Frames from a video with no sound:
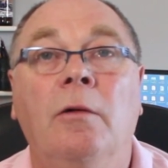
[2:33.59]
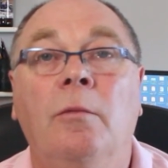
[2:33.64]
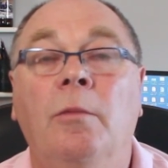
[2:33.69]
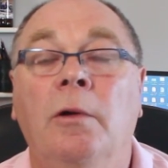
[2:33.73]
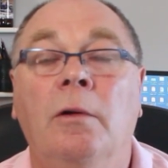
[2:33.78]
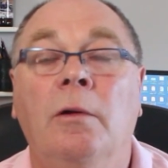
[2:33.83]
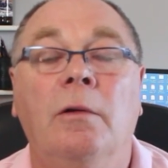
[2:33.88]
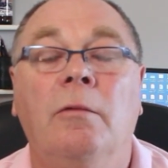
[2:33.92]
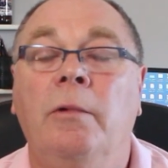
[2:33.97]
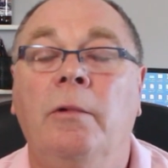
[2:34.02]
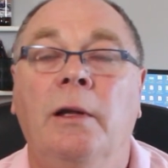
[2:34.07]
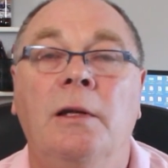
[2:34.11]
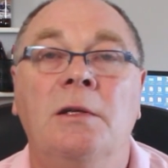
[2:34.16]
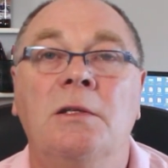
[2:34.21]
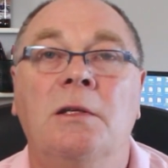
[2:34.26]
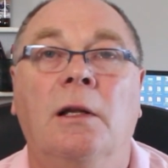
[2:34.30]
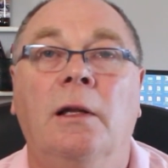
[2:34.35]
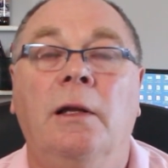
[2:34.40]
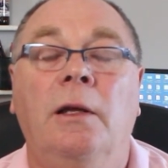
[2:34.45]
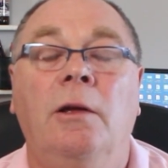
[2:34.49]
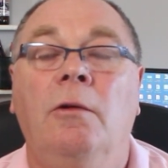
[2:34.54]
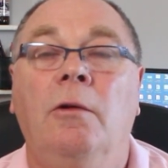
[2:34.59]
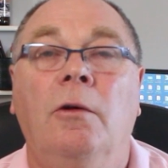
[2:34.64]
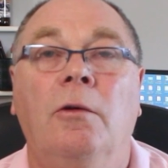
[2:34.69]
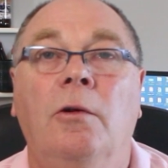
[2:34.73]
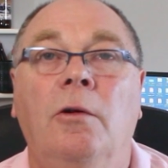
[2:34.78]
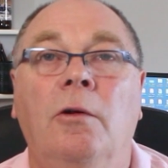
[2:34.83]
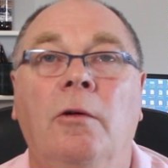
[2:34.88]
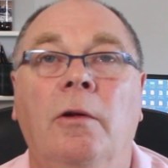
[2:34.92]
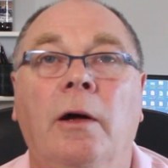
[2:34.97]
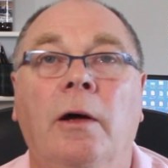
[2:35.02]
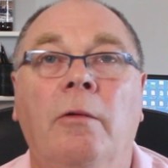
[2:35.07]
but realistically, you're not going
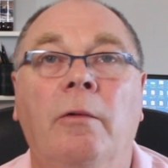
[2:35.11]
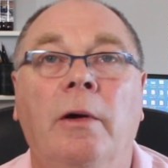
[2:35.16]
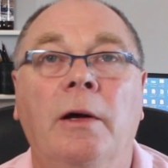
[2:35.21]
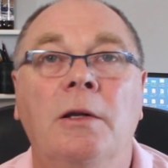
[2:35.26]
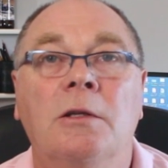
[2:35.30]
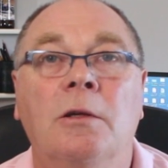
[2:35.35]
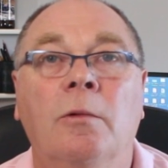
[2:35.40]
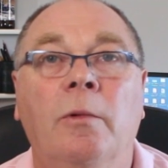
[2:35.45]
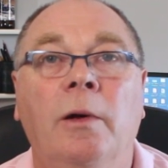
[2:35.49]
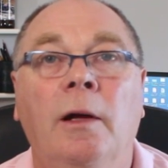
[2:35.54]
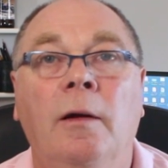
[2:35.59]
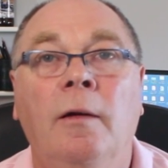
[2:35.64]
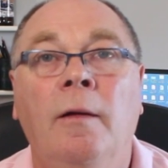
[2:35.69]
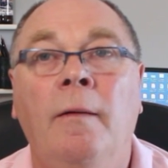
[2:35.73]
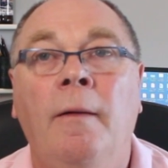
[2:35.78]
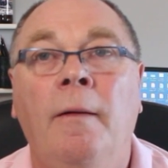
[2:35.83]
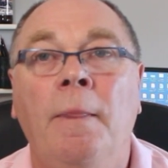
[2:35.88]
to do that right away.